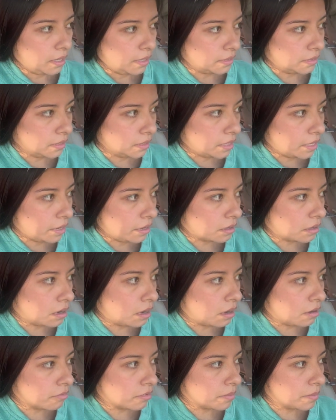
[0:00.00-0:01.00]
I did get a
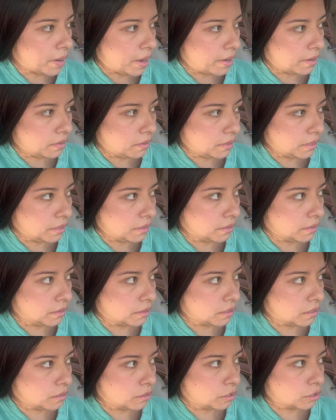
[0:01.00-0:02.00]
call from
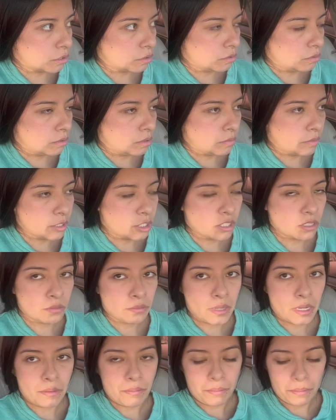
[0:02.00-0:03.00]
Adeline's school, which is
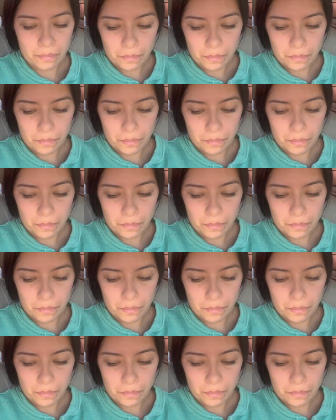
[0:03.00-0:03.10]
my